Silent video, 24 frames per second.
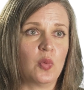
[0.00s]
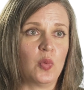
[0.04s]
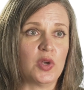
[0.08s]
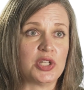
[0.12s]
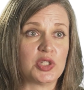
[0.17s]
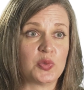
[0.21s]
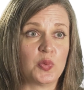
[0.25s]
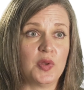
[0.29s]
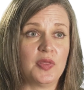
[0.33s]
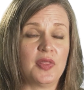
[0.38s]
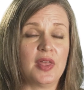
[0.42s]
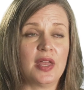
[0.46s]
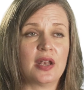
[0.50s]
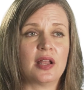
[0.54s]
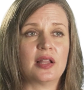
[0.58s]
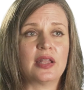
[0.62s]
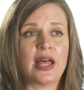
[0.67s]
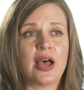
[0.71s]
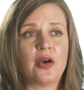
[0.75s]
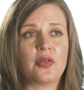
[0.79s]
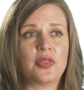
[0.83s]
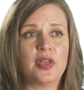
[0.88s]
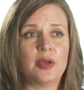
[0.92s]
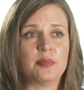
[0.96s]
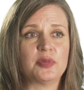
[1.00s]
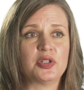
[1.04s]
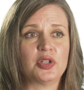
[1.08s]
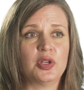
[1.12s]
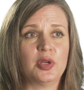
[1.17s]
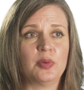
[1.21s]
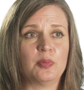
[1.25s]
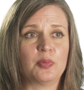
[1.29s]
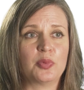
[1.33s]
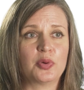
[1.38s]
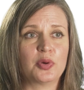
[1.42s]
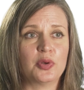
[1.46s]
which would then allow them
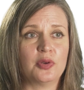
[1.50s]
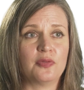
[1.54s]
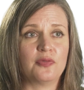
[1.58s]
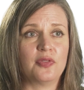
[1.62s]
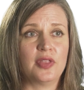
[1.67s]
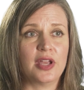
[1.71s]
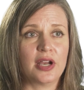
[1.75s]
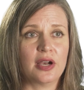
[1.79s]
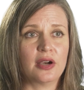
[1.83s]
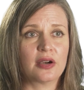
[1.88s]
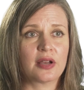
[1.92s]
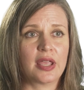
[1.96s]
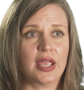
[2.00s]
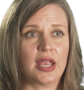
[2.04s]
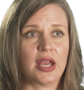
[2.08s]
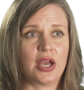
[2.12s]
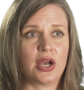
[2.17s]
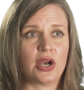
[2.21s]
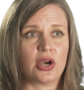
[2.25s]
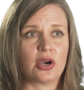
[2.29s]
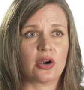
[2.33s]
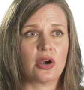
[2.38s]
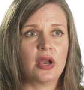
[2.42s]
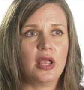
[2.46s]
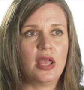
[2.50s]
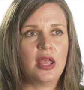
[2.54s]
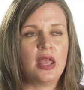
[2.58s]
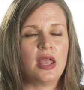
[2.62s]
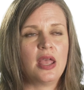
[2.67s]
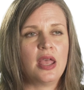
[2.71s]
to improve their care